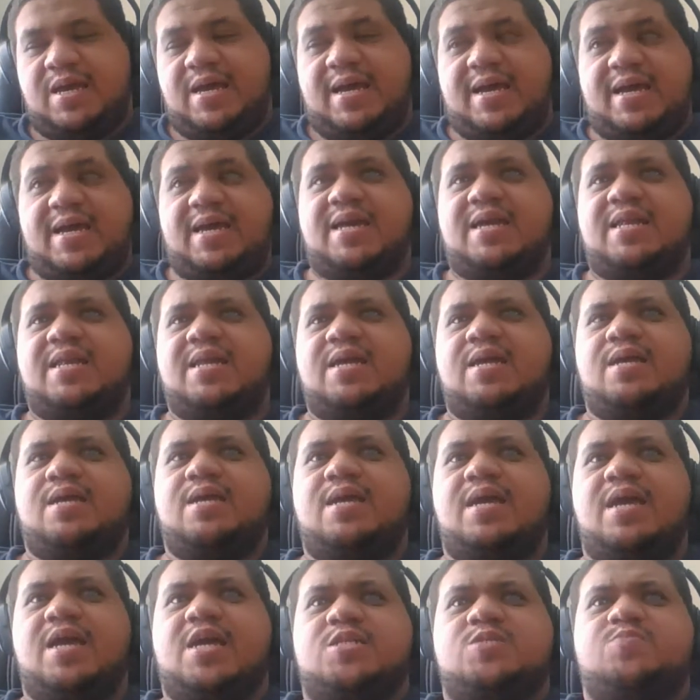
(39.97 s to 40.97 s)
and
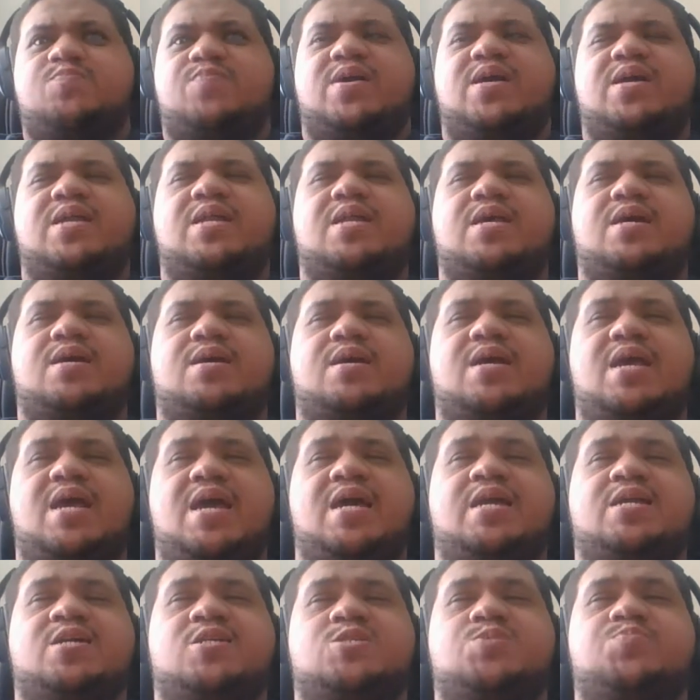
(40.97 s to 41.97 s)
it's been
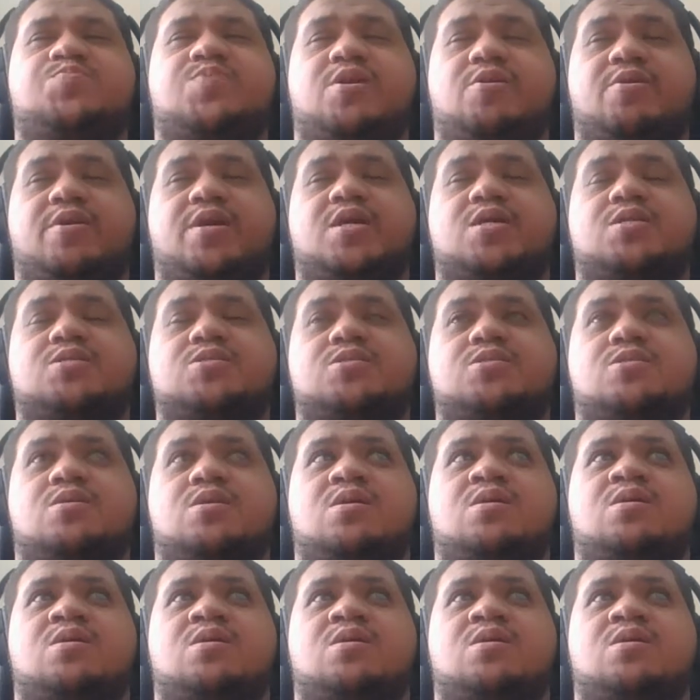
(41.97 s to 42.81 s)
an experience.